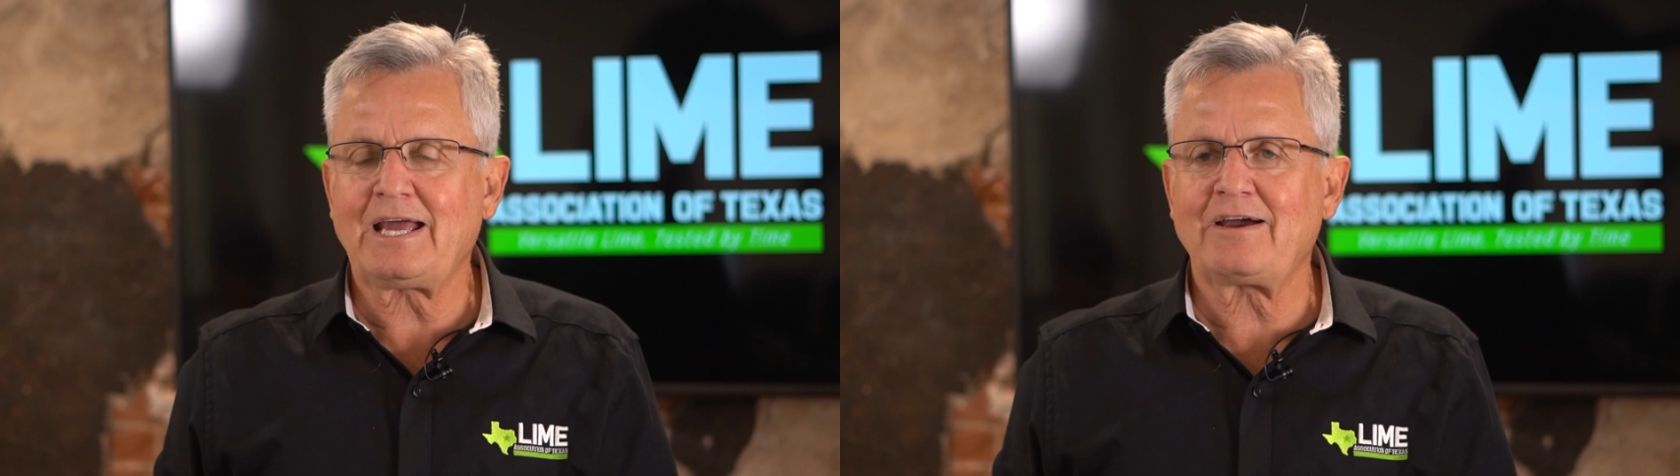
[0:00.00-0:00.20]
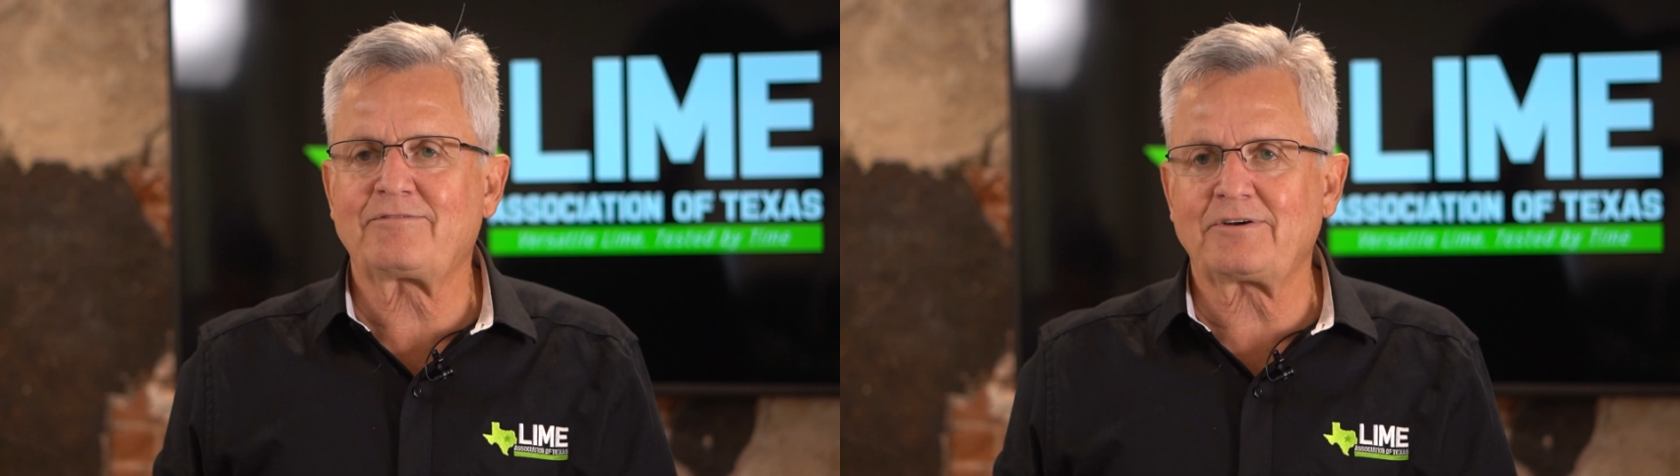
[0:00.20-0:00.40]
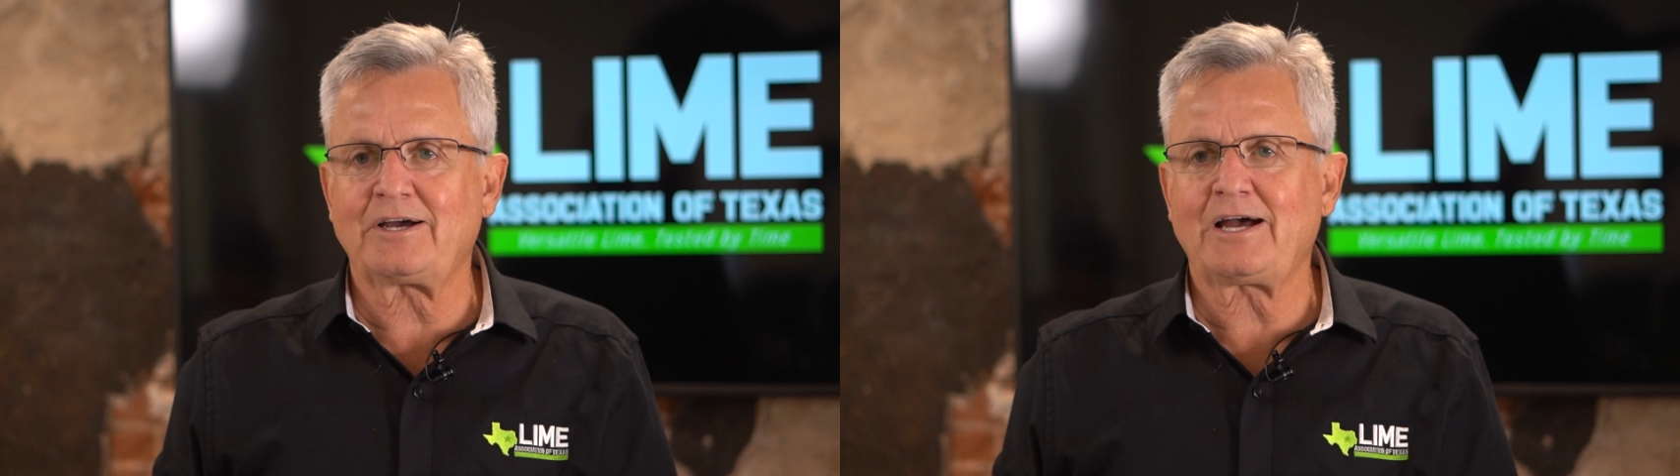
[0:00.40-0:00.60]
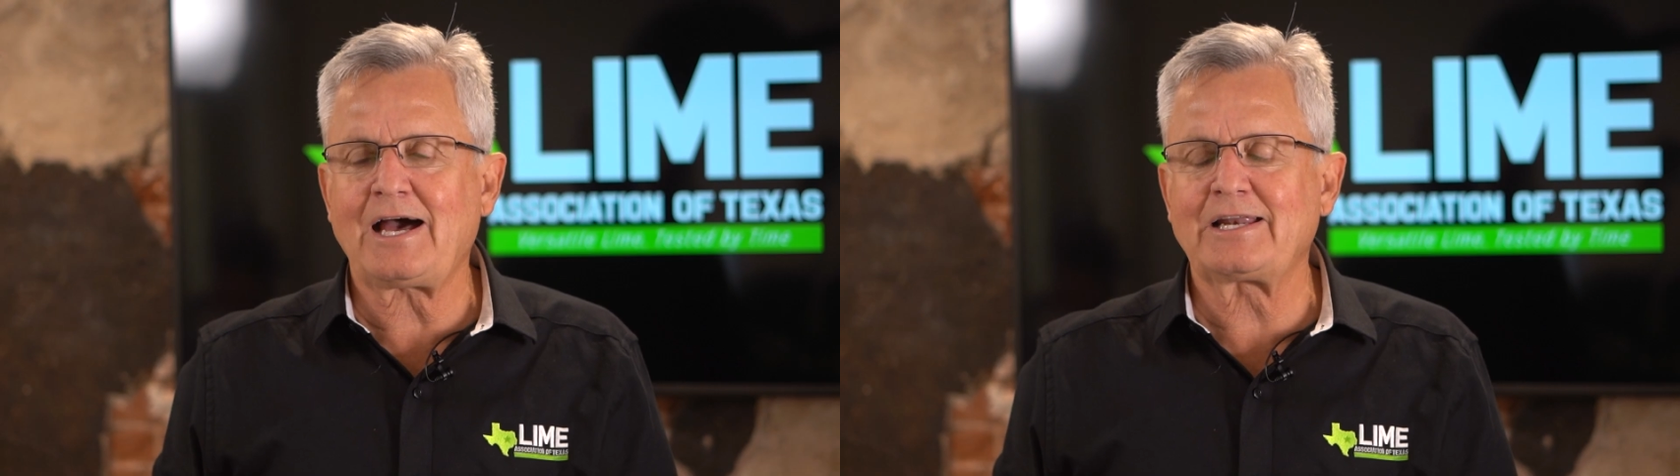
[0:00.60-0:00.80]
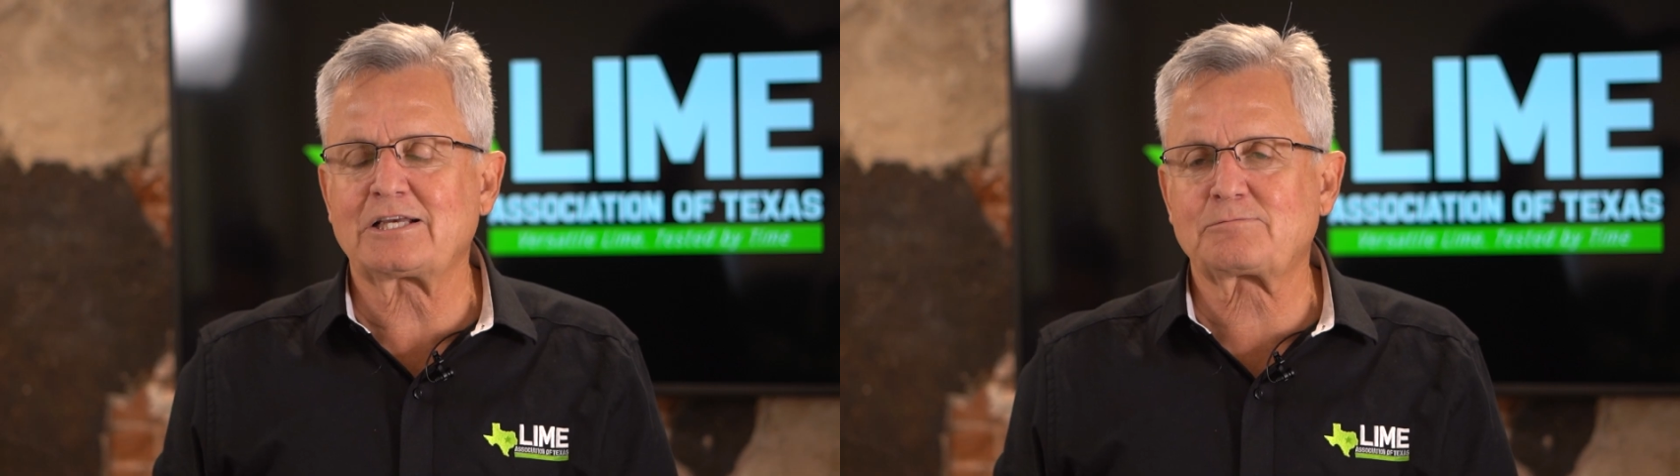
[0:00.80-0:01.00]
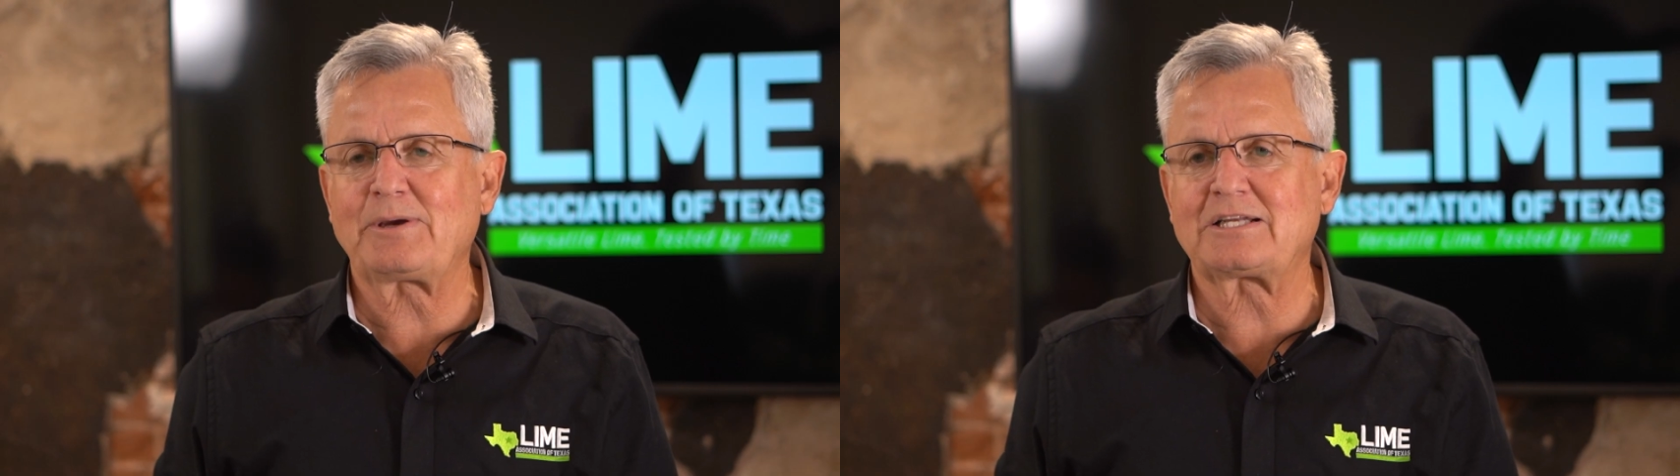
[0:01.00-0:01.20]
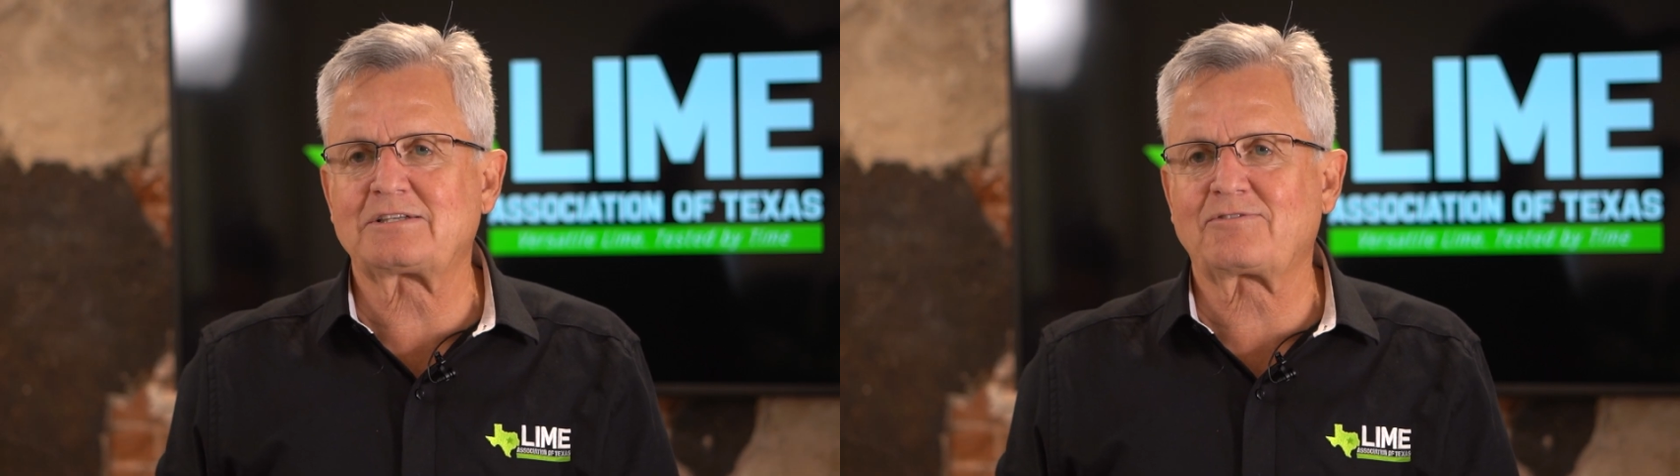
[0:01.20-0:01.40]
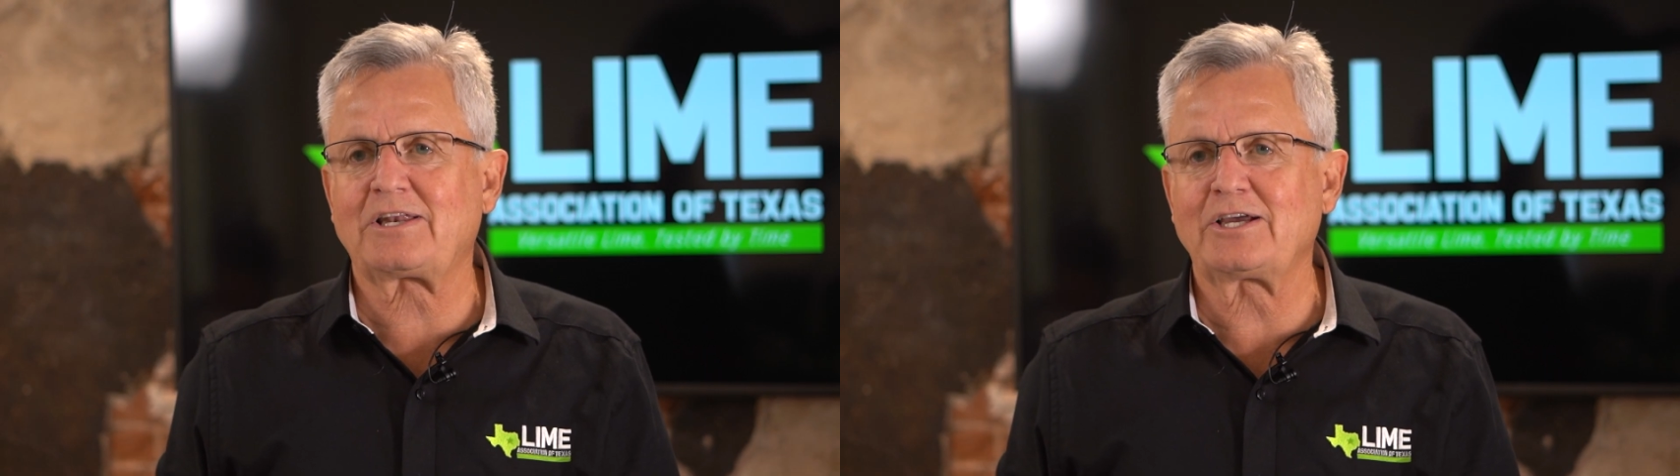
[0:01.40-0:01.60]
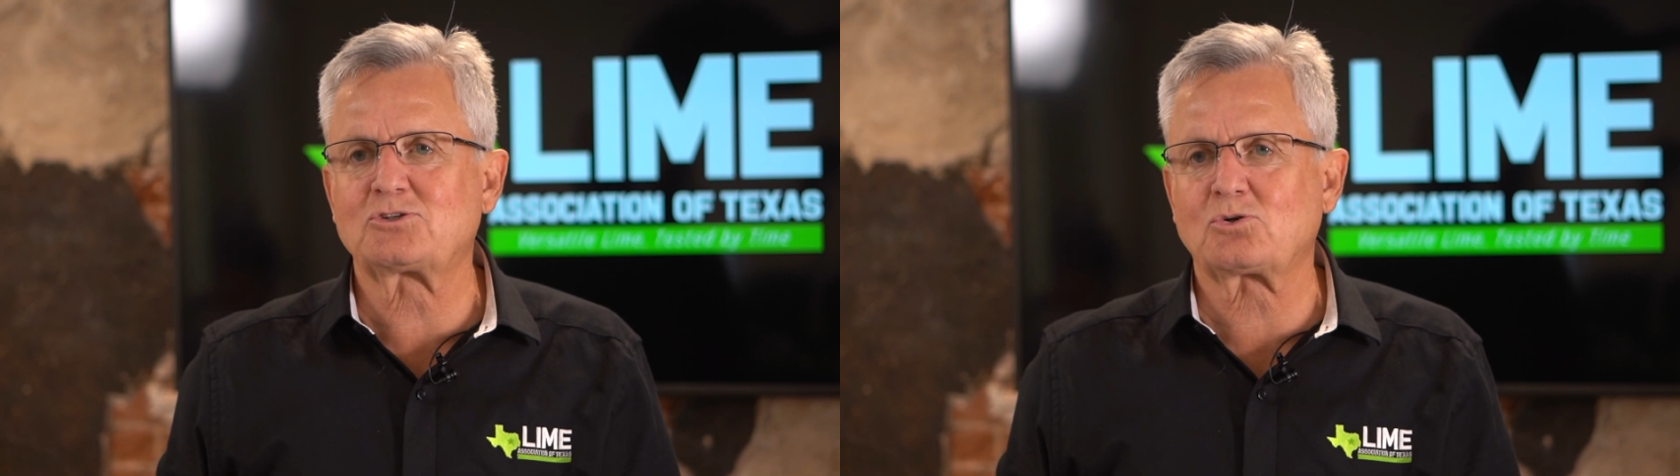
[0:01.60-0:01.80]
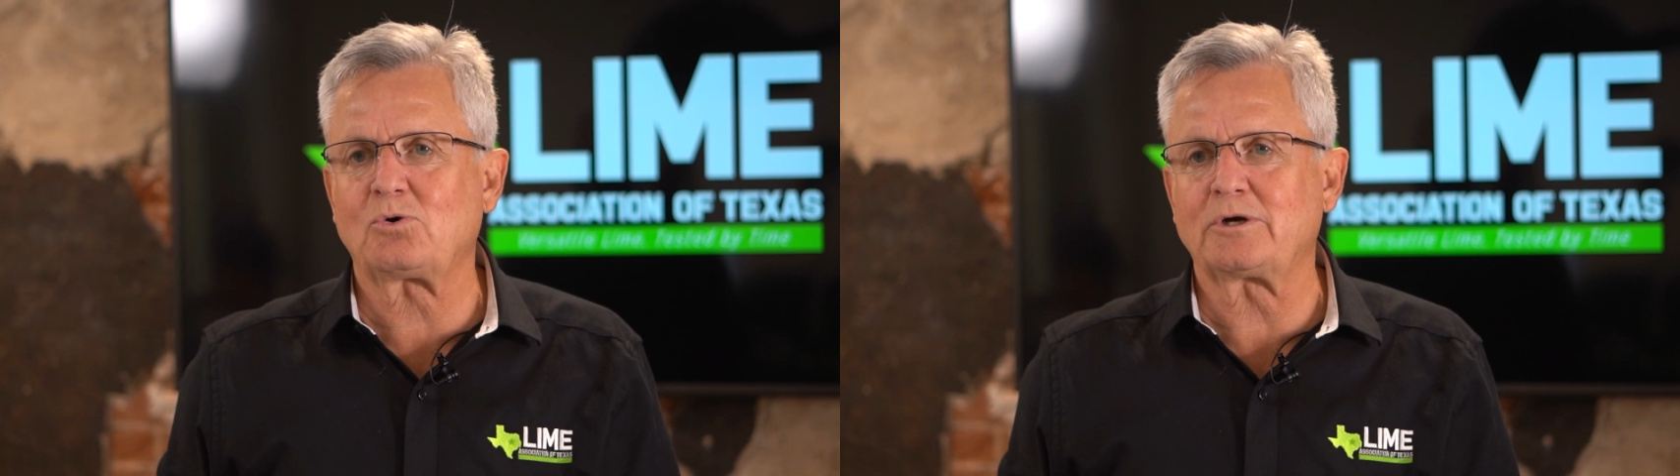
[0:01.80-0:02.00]
have highly expansive clay
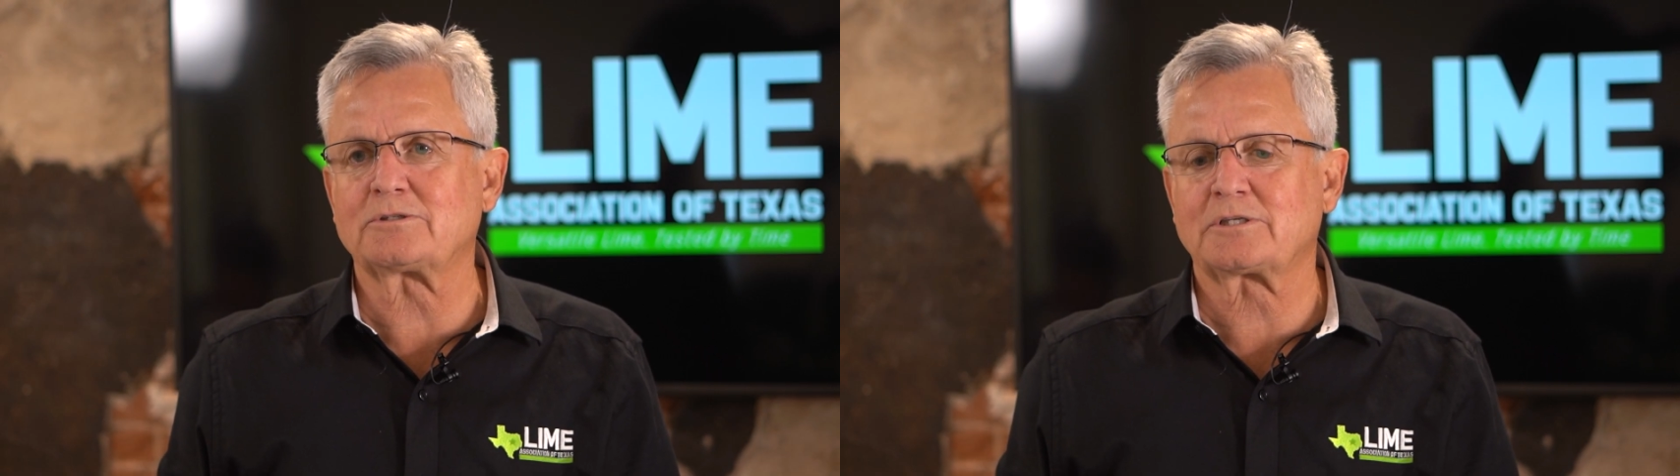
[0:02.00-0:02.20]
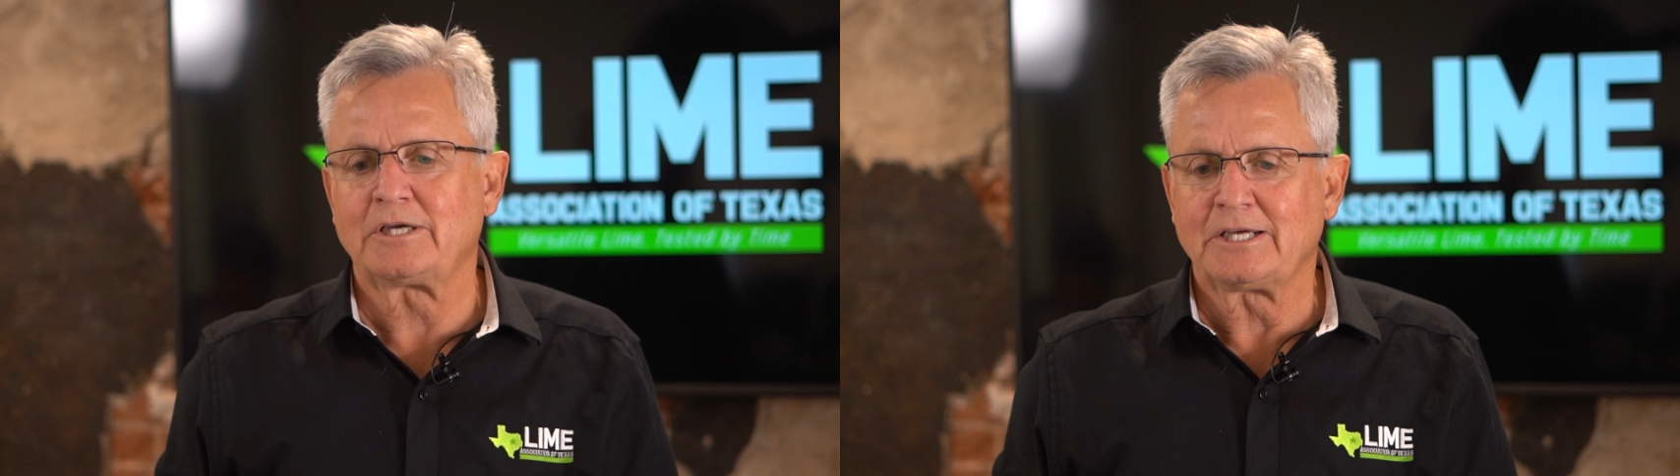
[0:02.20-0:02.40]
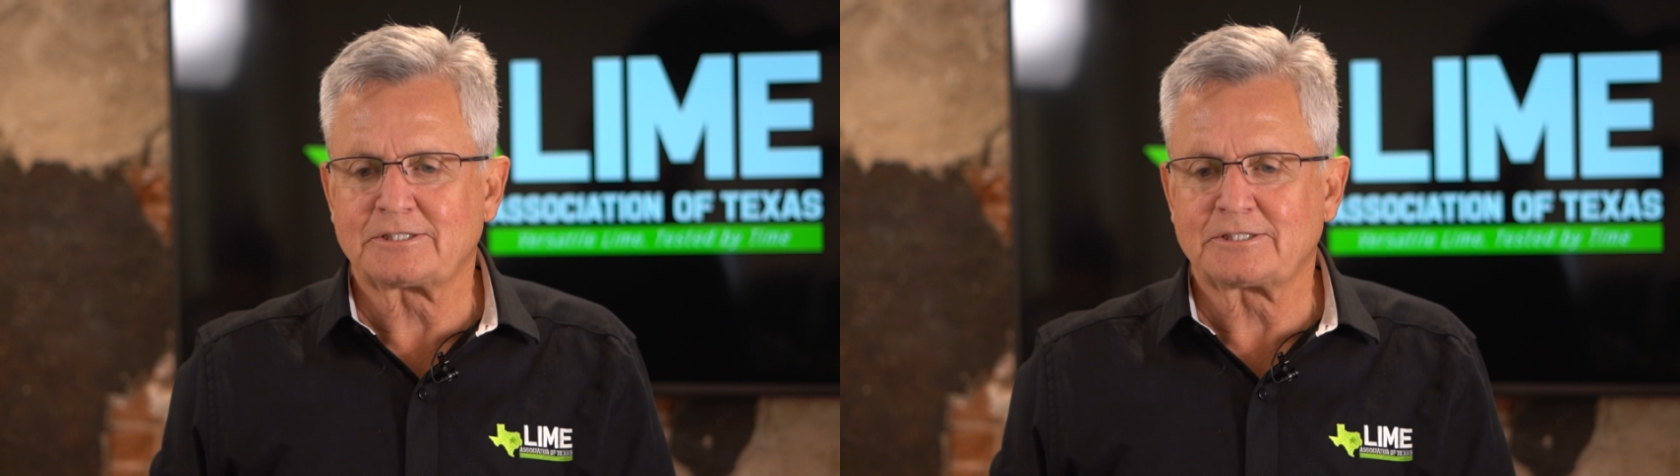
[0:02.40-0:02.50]
soils.